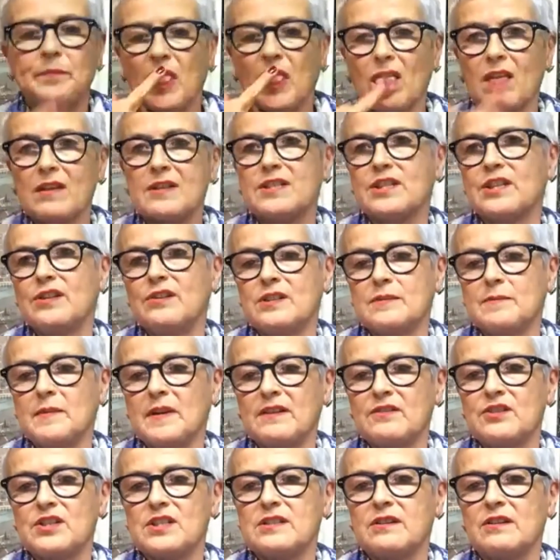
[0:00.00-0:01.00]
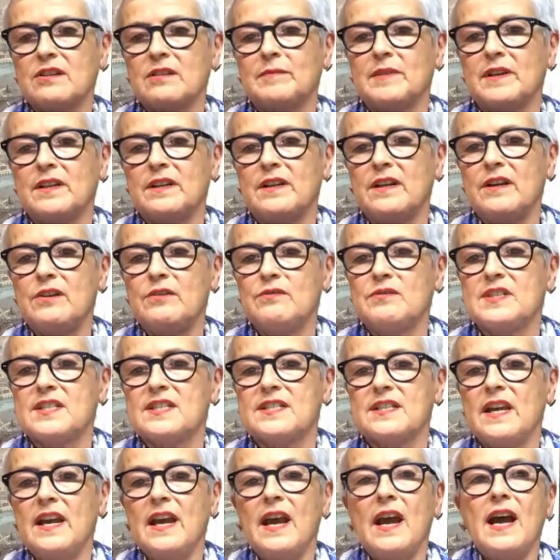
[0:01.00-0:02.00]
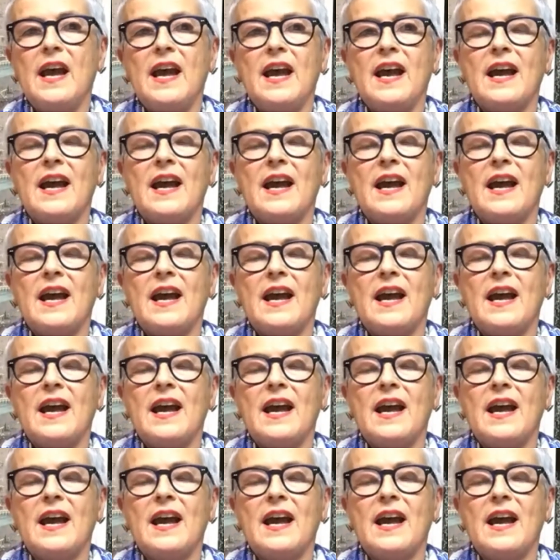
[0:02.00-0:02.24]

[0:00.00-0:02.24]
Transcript: excuse me, I'll just look at my notes.